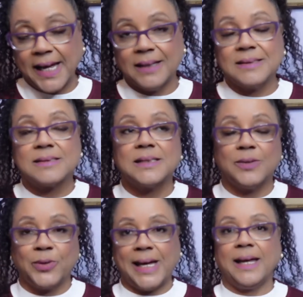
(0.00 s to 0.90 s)
house.
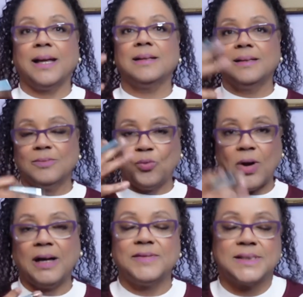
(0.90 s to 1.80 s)
That way I get
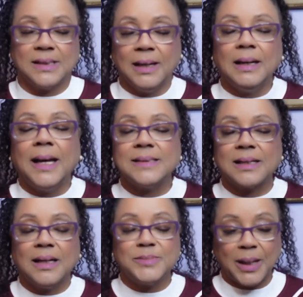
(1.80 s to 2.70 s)
wafts as
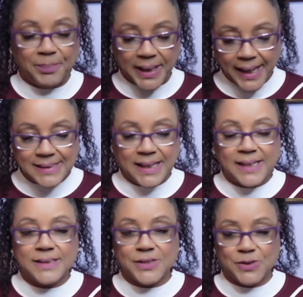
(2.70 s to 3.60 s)
it comes up. But I
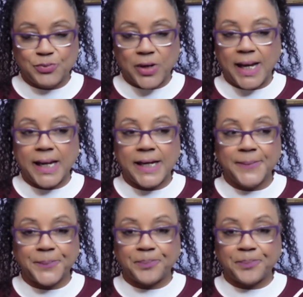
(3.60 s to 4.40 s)
tend to spray